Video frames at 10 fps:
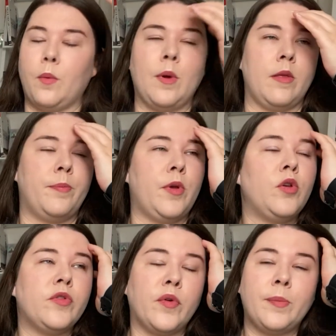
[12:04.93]
with a
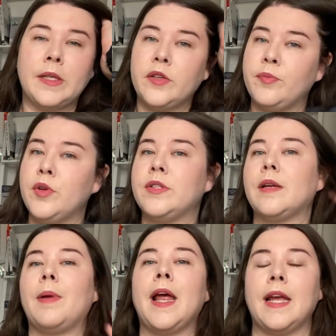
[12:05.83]
beautiful bit of
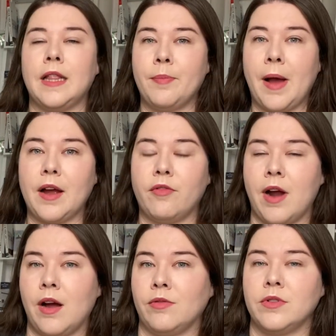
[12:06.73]
music playing in the
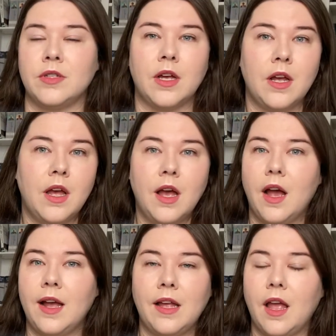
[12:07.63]
background.
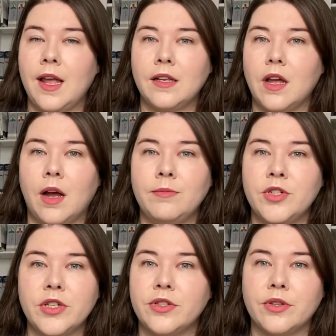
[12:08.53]
It, I'm
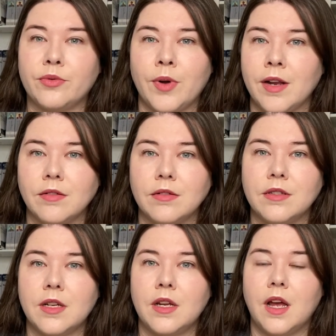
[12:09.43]
just
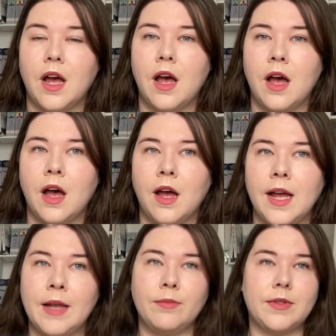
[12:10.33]
thrilled. Uh,
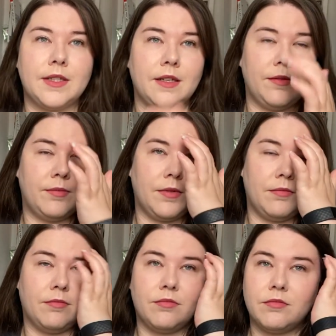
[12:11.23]
it
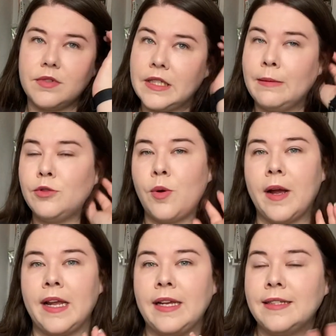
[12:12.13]
seemed
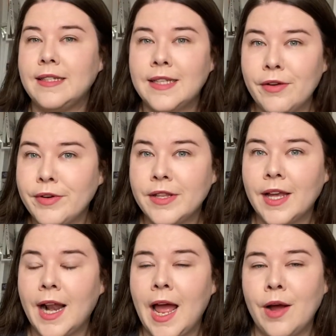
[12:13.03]
quite easy to get rid of the
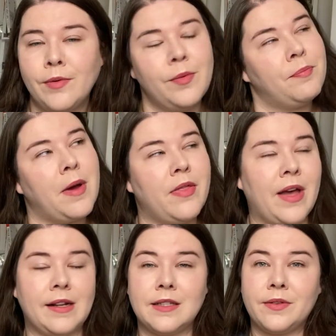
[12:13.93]
clown, but
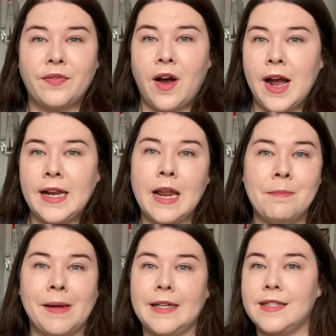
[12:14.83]
that's fine. It
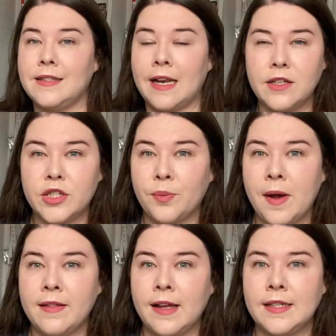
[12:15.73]
made sense the
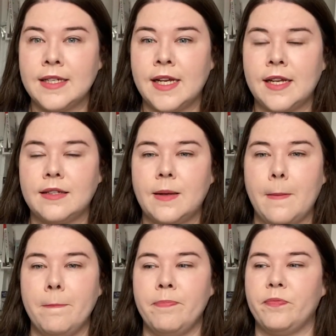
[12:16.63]
way they did it
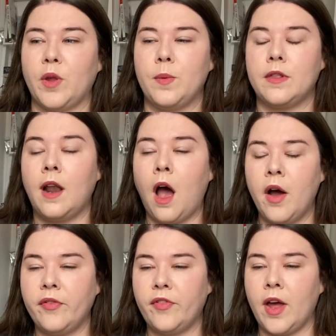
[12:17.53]
with
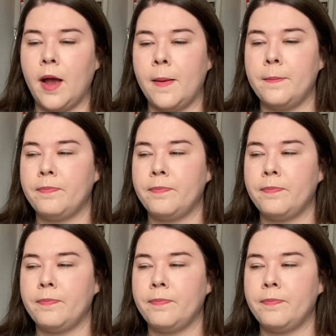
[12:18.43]
laughter.